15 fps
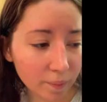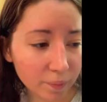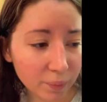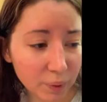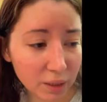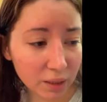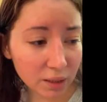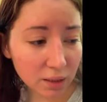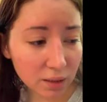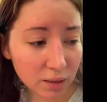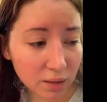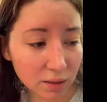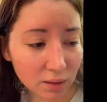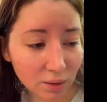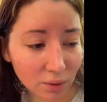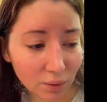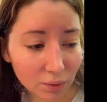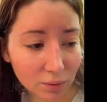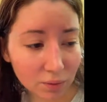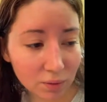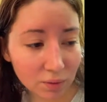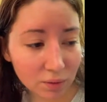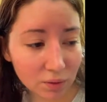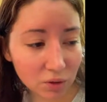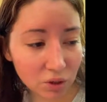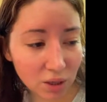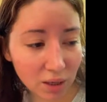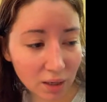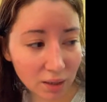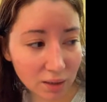because, you know,
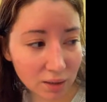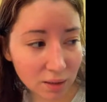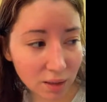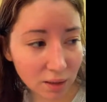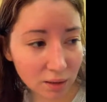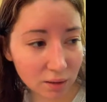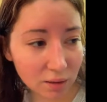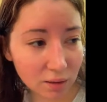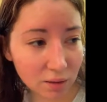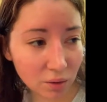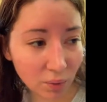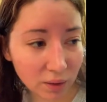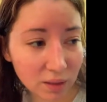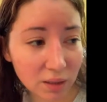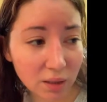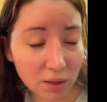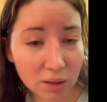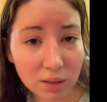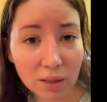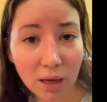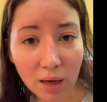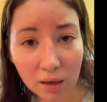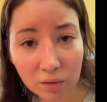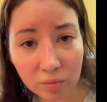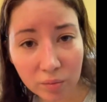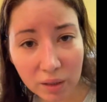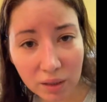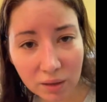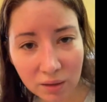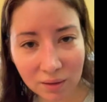she has like 20 years ahead of
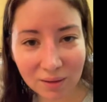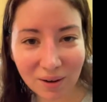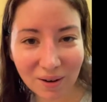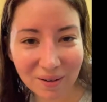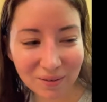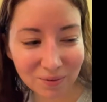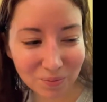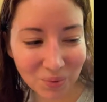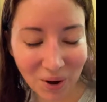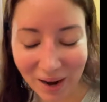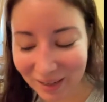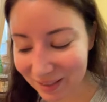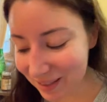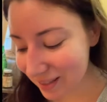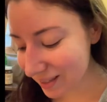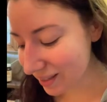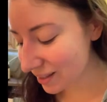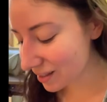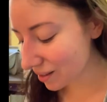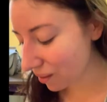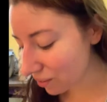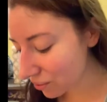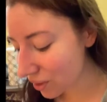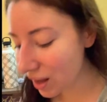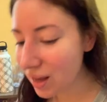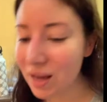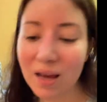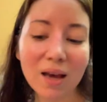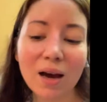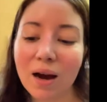me of practice and stuff.
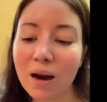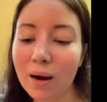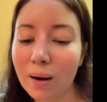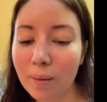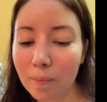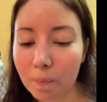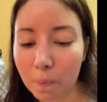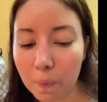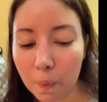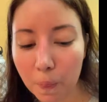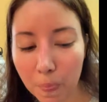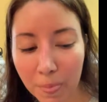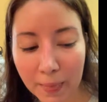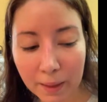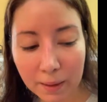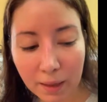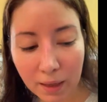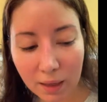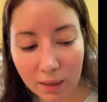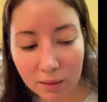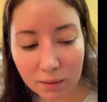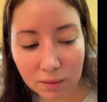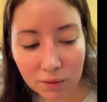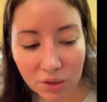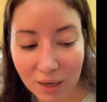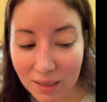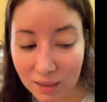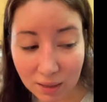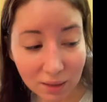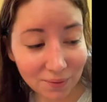And she
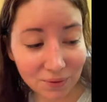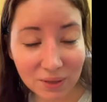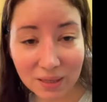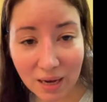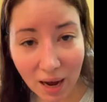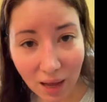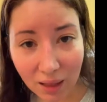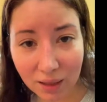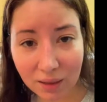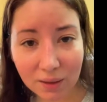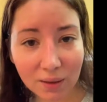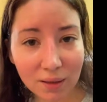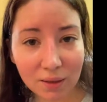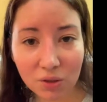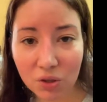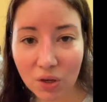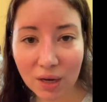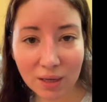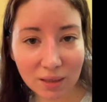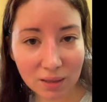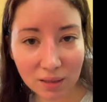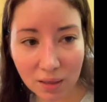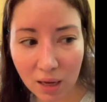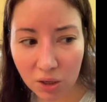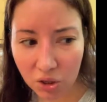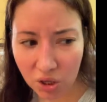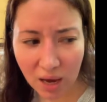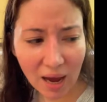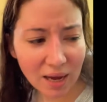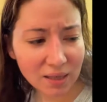has a different talent, and she has
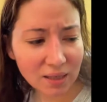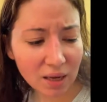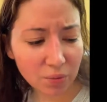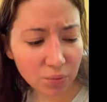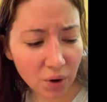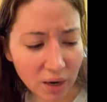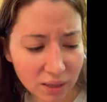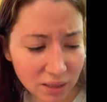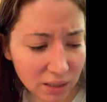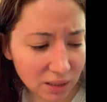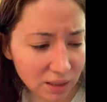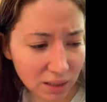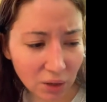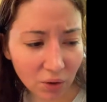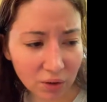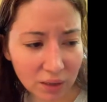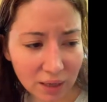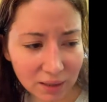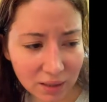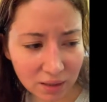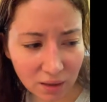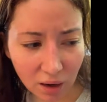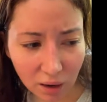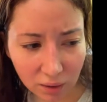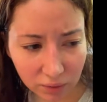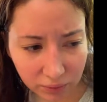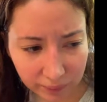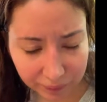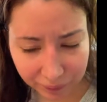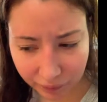that presence and all that stuff